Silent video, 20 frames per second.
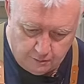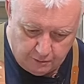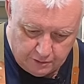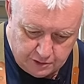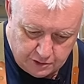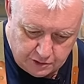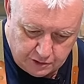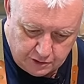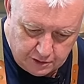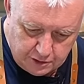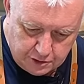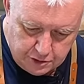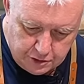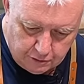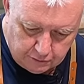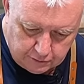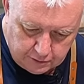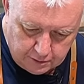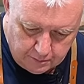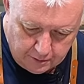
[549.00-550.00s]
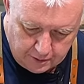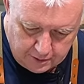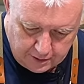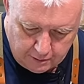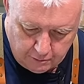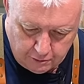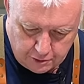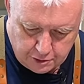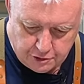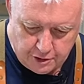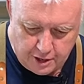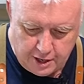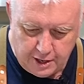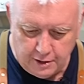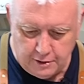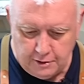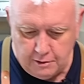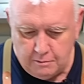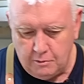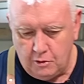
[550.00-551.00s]
we're just going to chuck them on our tray
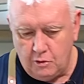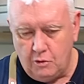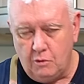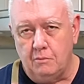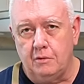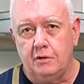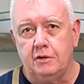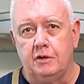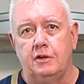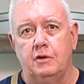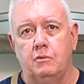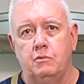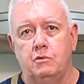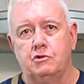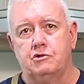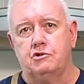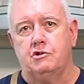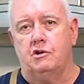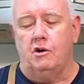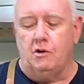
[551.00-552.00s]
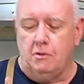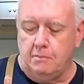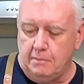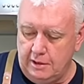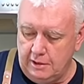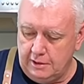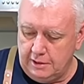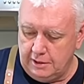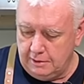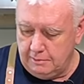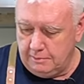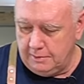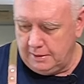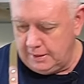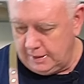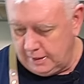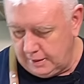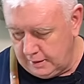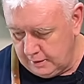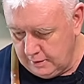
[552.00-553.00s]
at the moment, and then we'll sort them out in a
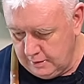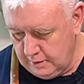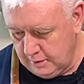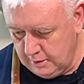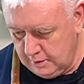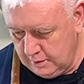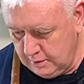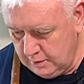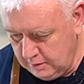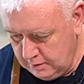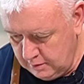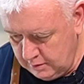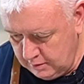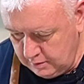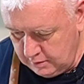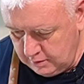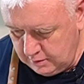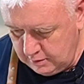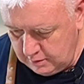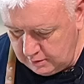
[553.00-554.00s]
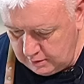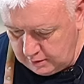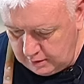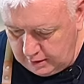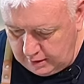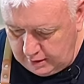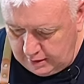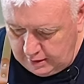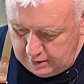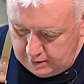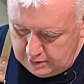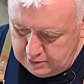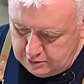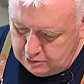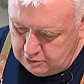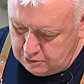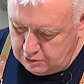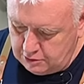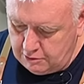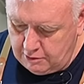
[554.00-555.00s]
minute. Again, let's
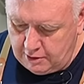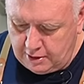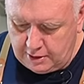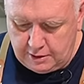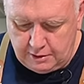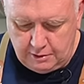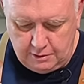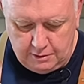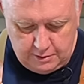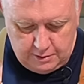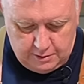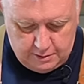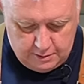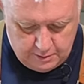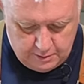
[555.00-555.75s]
just crack on.